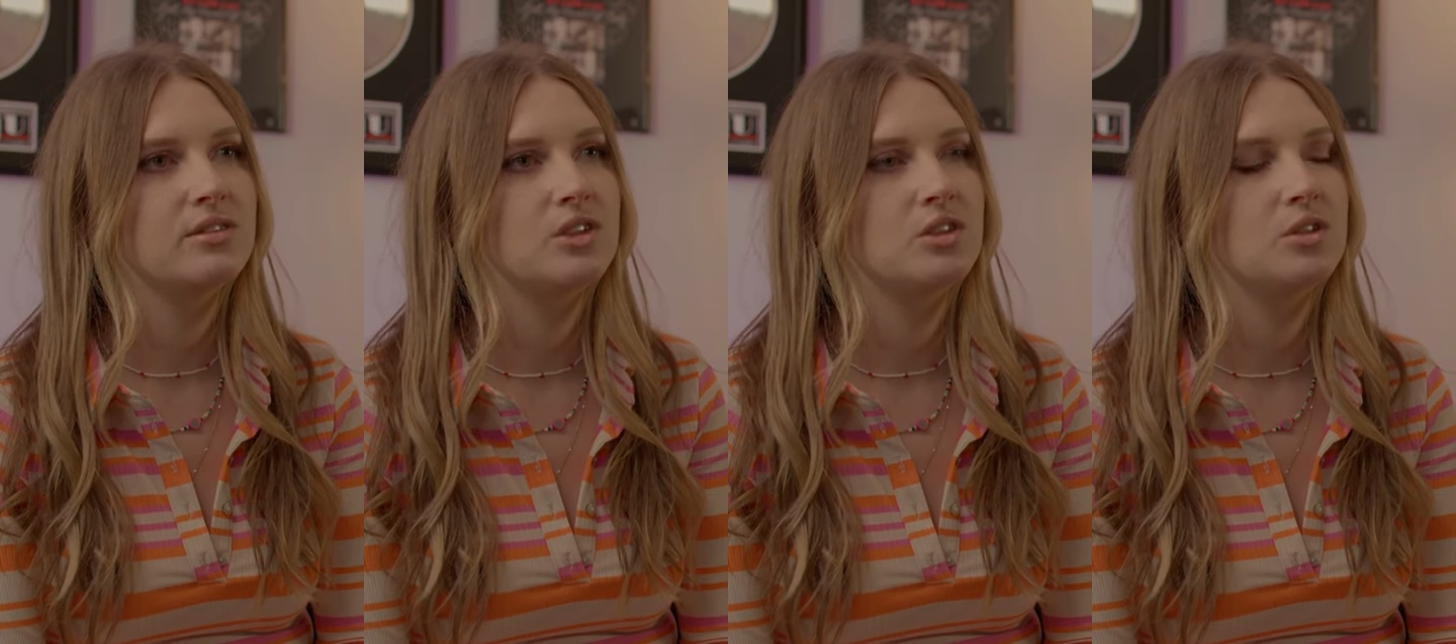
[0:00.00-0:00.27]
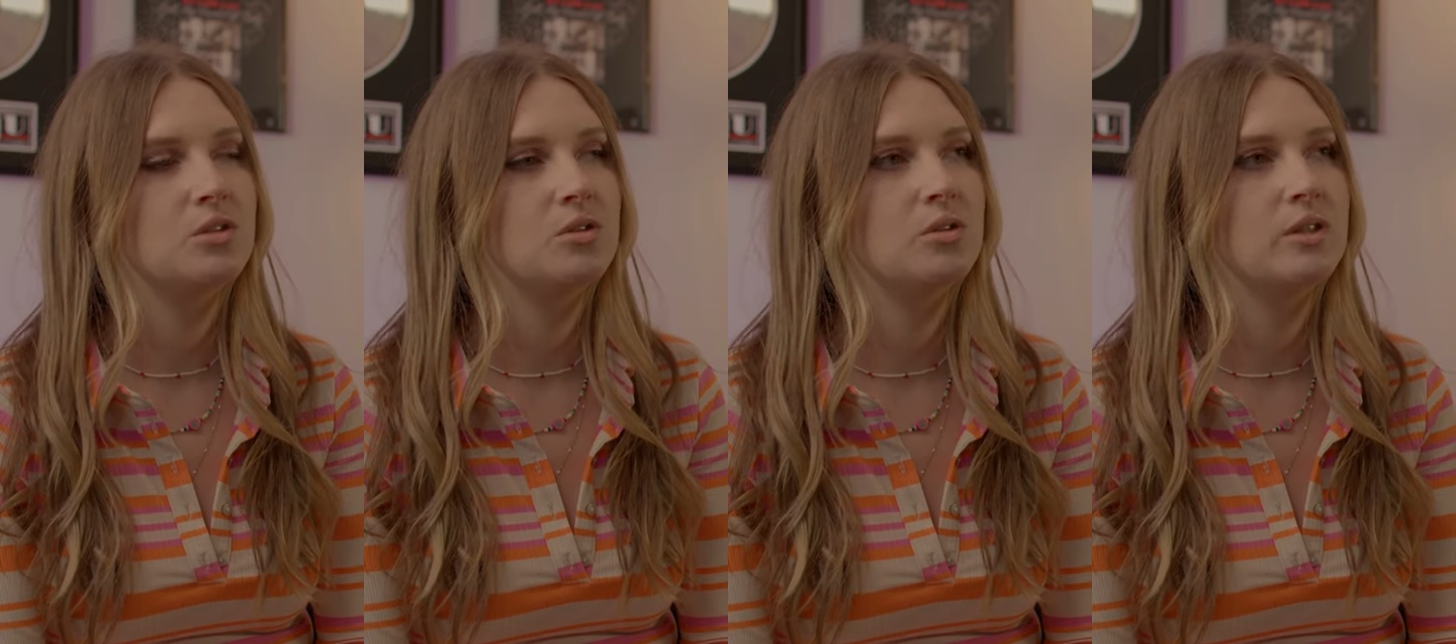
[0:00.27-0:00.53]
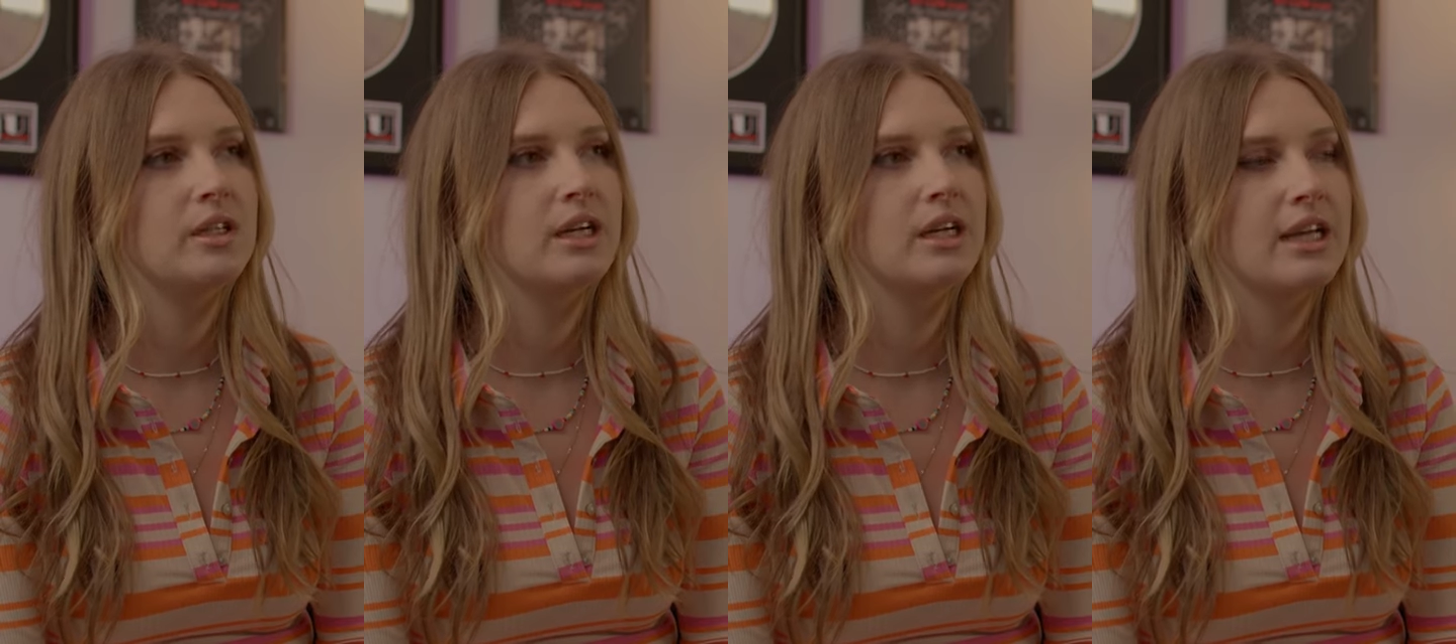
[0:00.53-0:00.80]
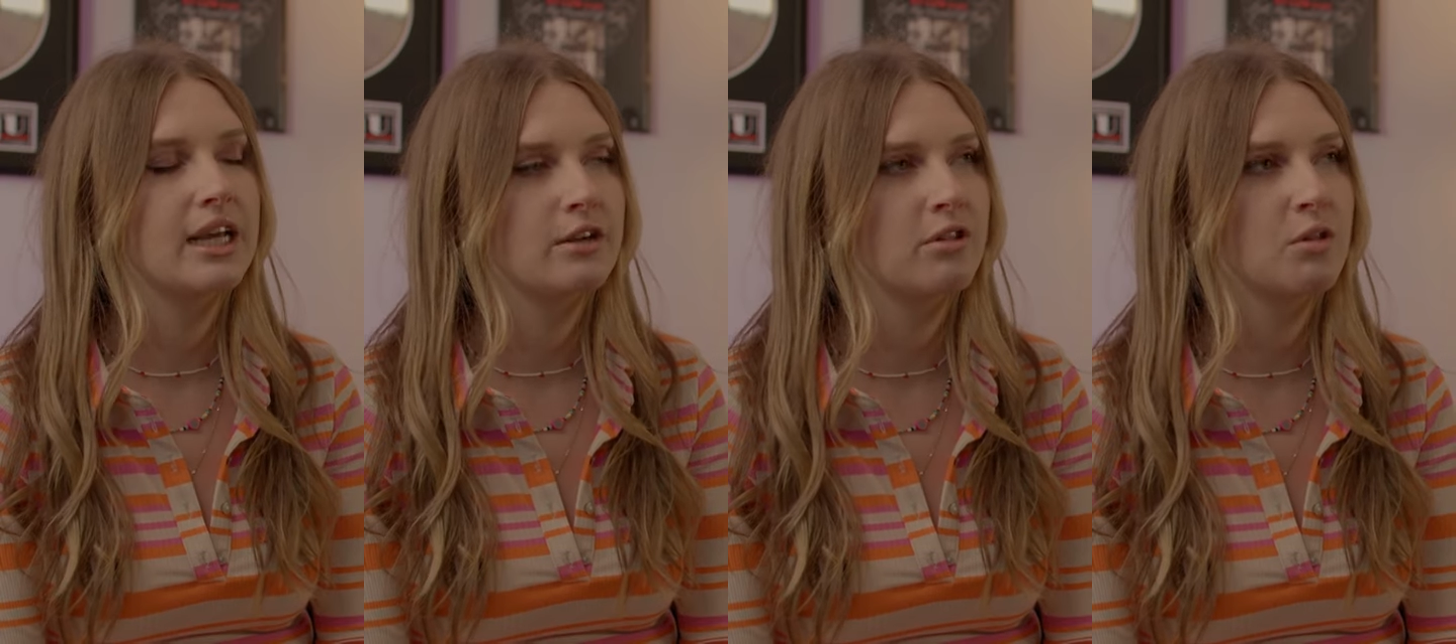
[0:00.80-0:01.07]
to
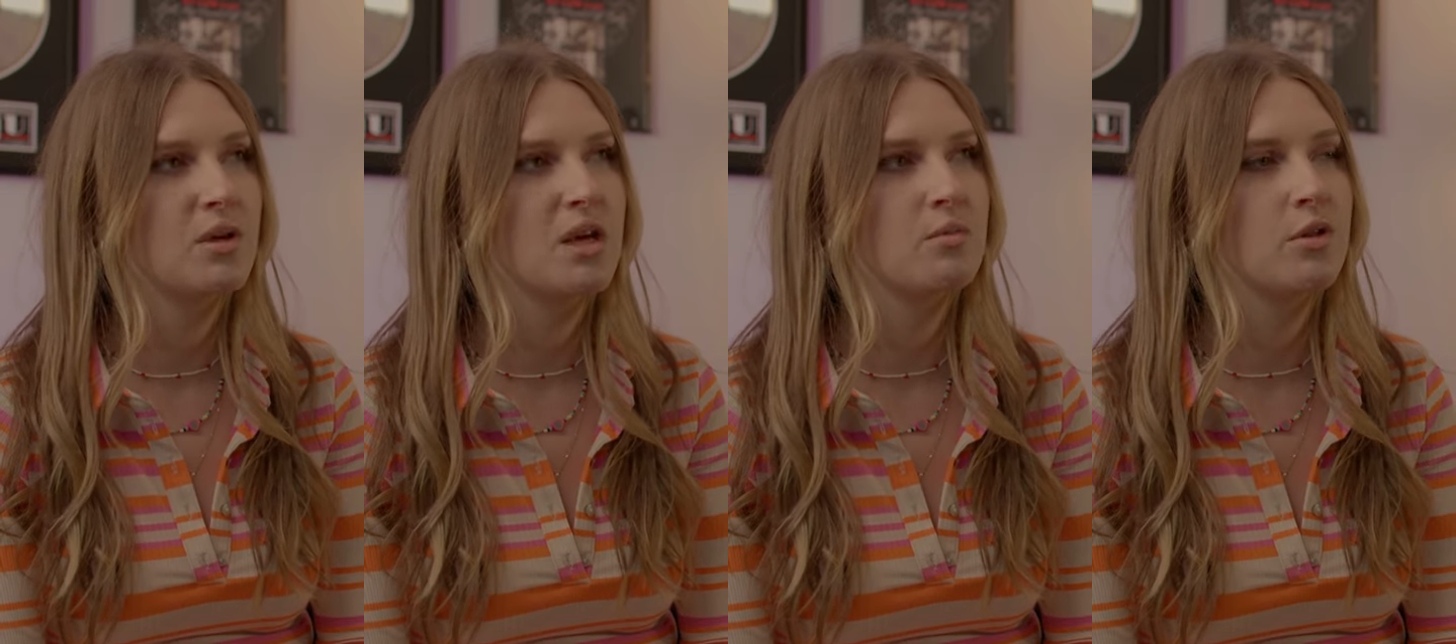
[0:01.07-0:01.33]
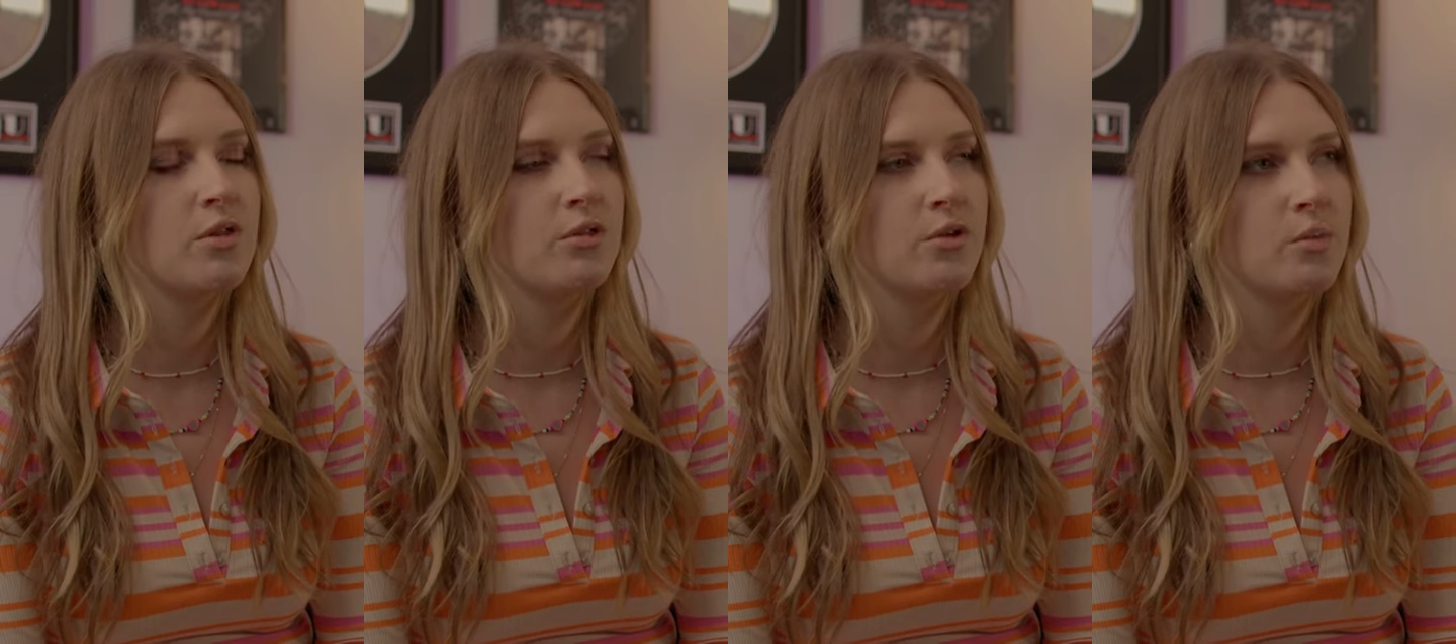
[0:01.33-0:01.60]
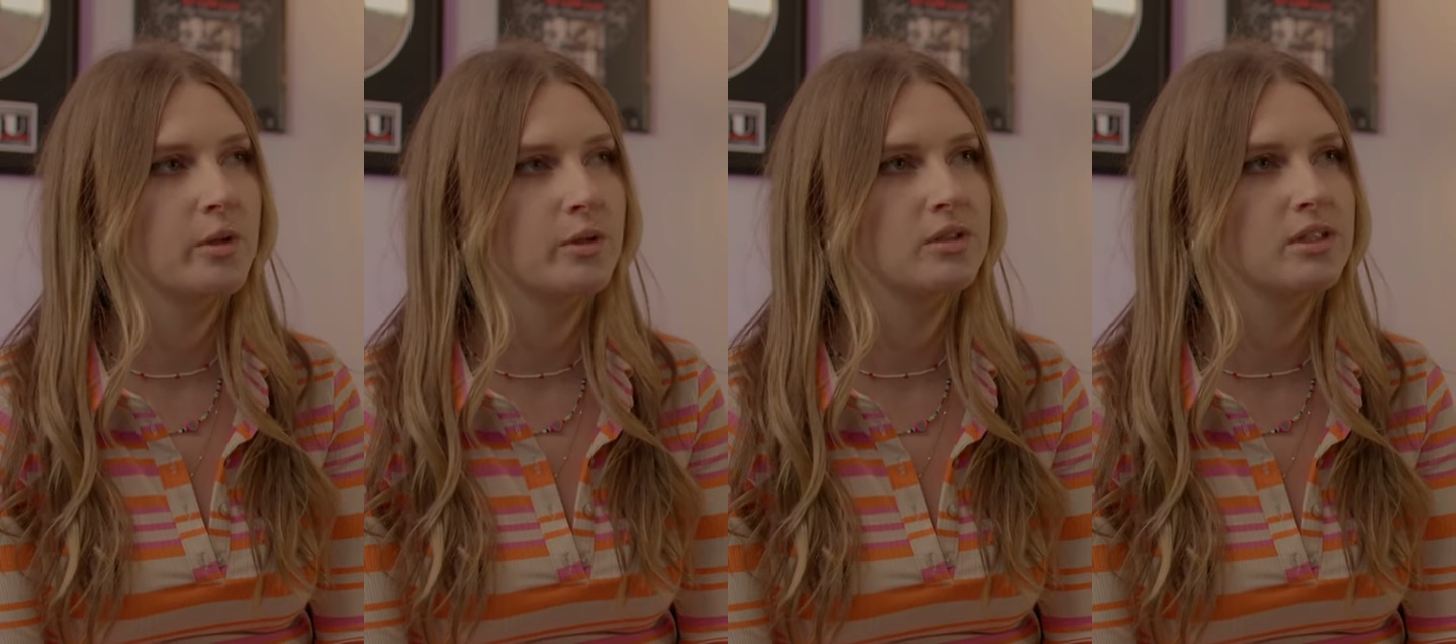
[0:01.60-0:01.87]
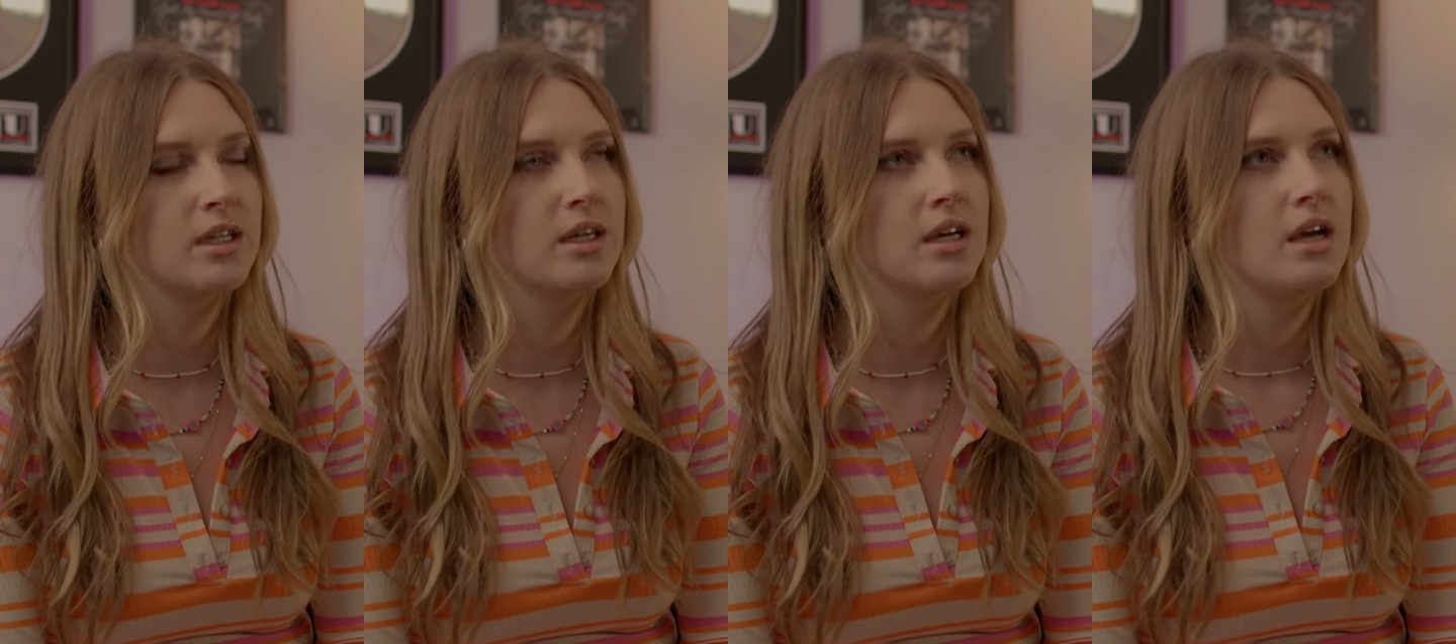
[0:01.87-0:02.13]
connect with people through
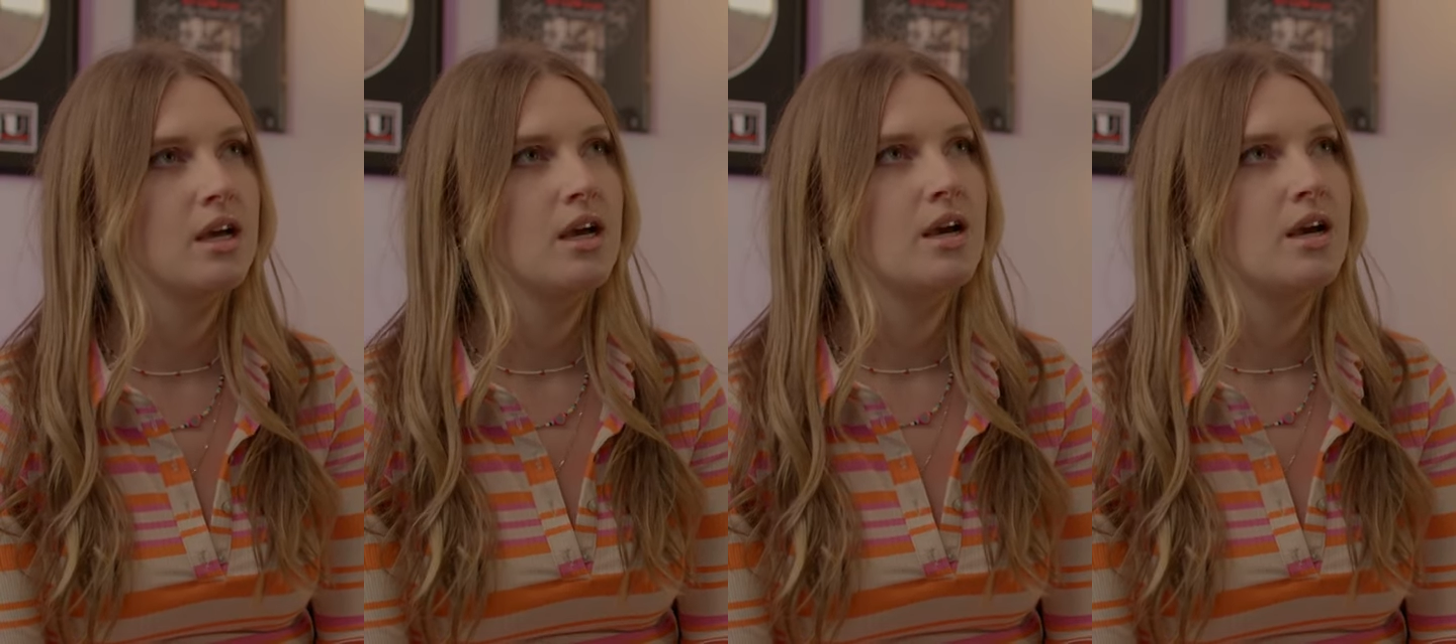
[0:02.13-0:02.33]
music,